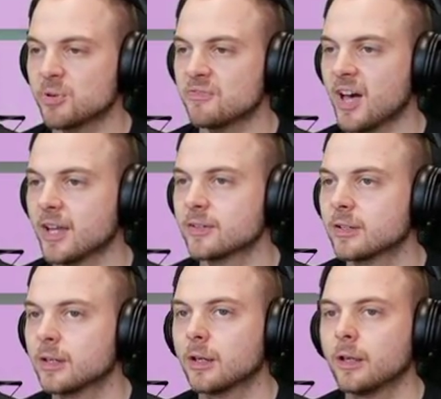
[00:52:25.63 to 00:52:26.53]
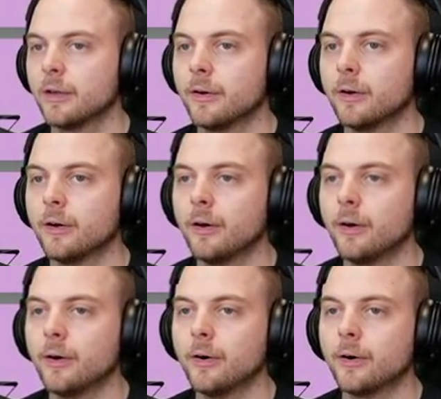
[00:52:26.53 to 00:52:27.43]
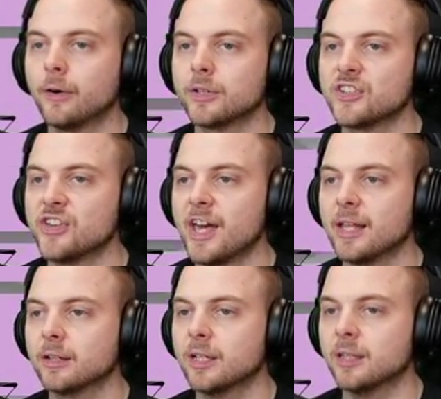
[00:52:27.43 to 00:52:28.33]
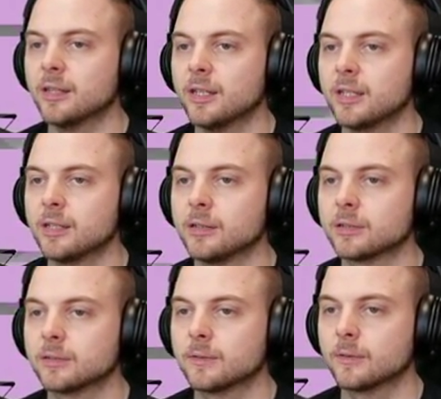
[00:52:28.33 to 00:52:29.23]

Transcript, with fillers: you find? Oh, yeah, look at these.